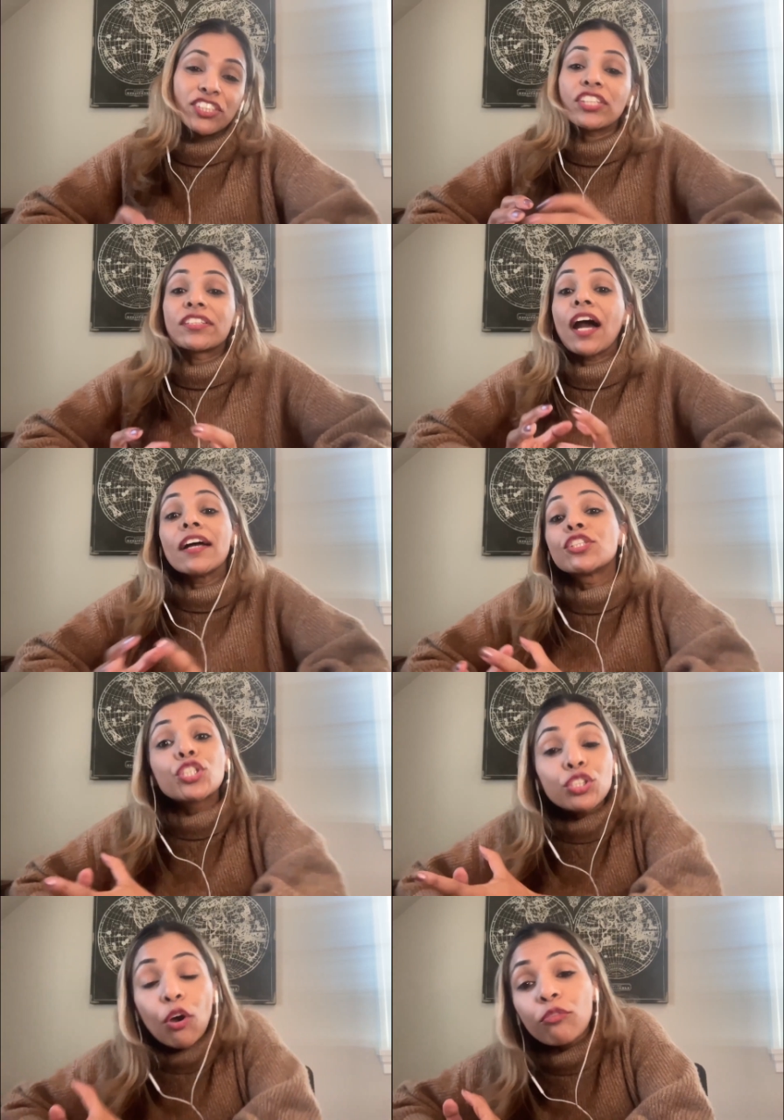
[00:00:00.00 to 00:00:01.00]
It's gotten
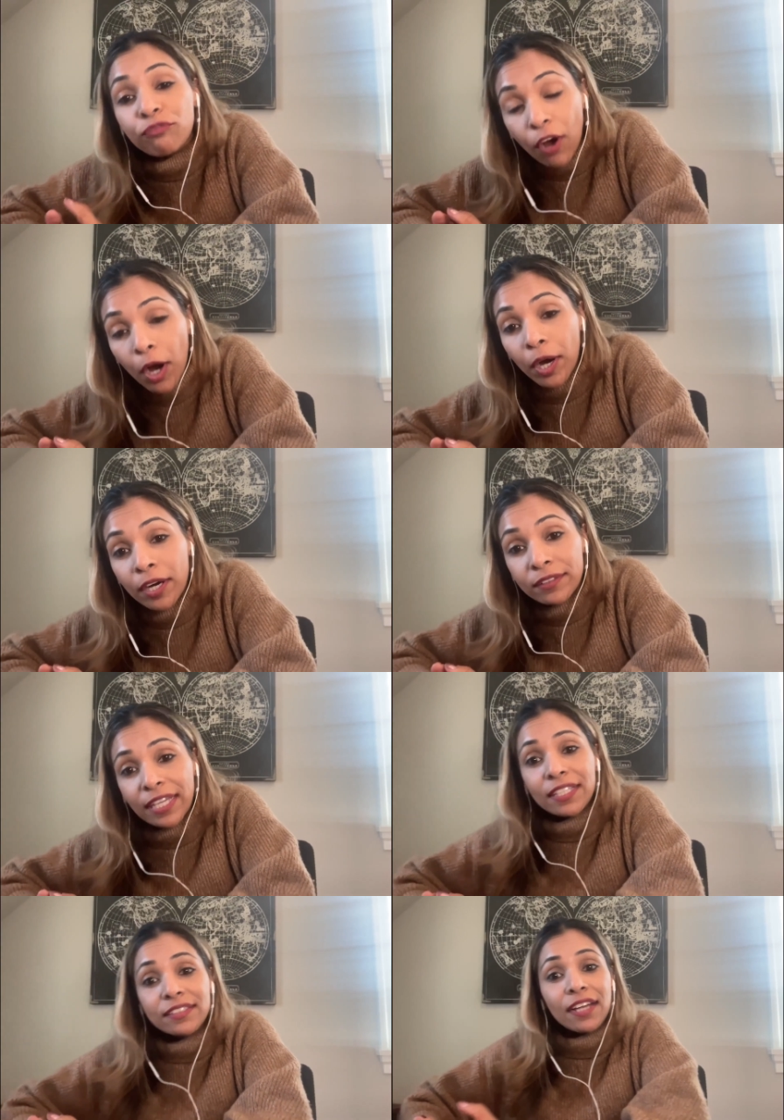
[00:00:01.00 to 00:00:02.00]
so far,
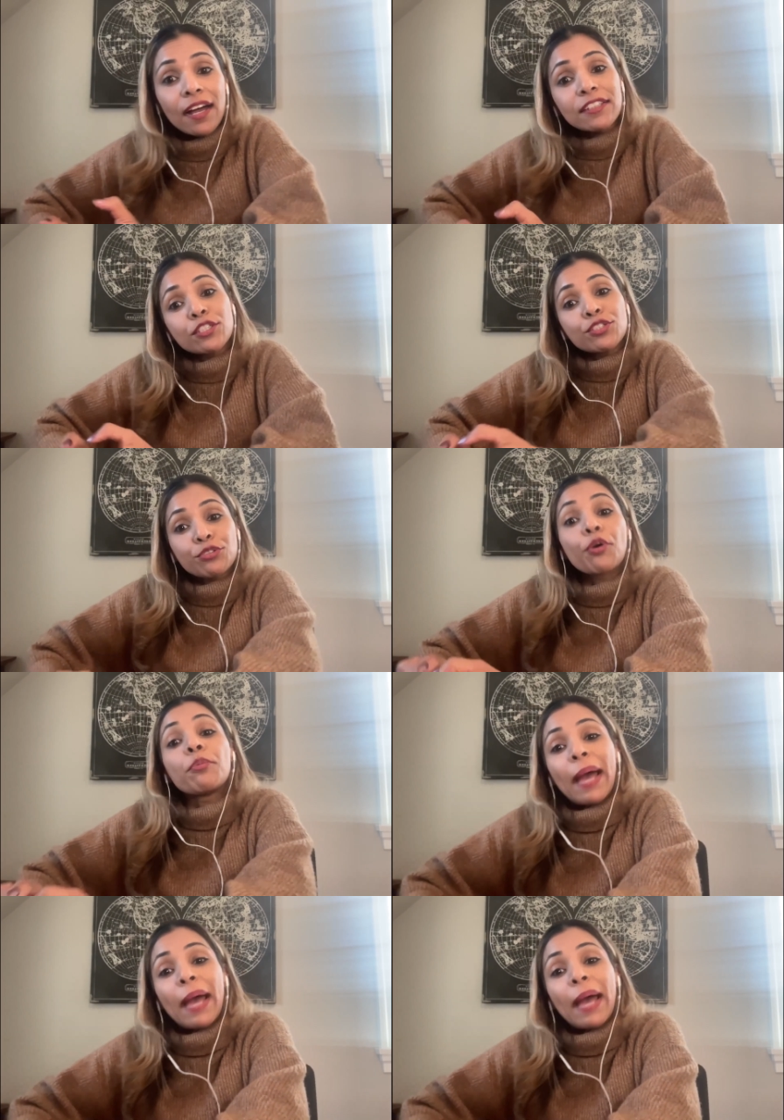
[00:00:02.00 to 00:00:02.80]
like it's gotten so